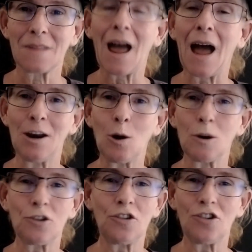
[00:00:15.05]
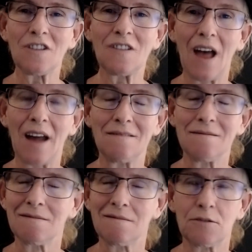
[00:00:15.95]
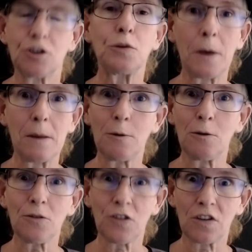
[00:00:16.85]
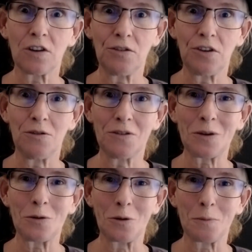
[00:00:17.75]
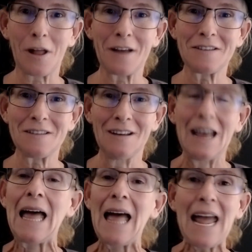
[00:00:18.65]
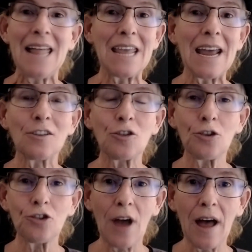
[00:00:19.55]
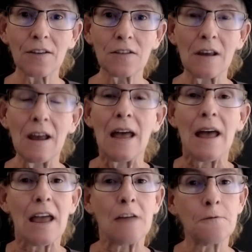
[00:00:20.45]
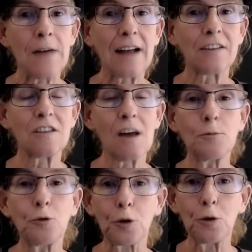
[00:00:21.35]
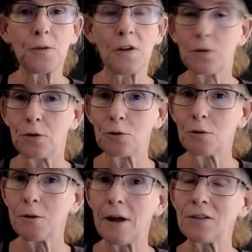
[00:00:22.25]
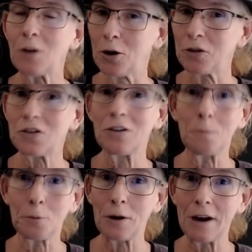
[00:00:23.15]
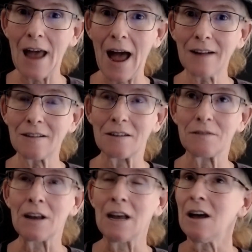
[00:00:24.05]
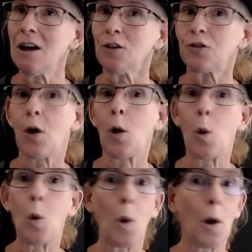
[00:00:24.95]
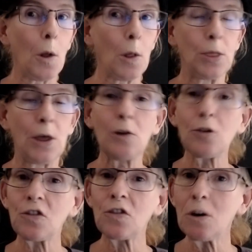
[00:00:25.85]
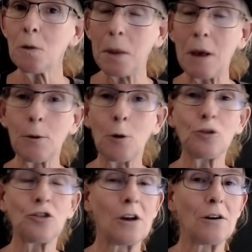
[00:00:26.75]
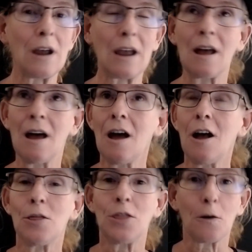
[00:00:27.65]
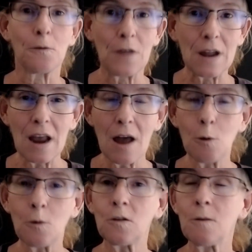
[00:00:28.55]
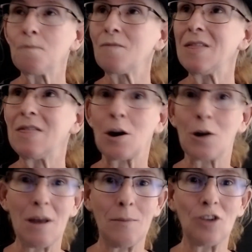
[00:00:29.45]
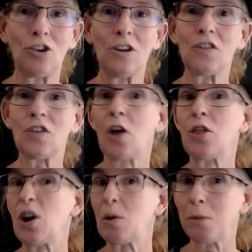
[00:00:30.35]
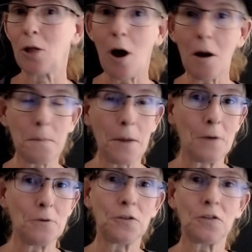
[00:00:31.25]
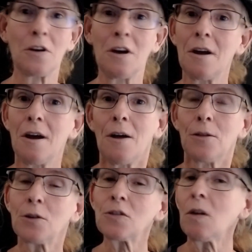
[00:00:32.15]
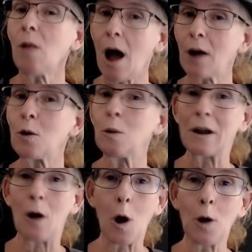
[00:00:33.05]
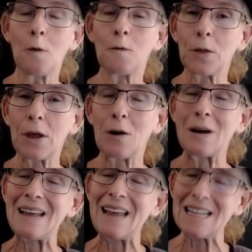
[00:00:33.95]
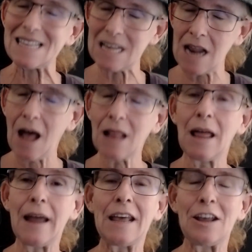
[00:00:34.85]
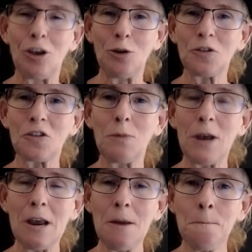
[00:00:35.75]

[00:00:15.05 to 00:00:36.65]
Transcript: I know what you just said. Do people still use Google+? And the answer is yes. In fact, some groups on Google+ are still pretty active. So there's still people sharing their videos, their images, their blog posts. There's a lot going on over there. It's not like it used to be,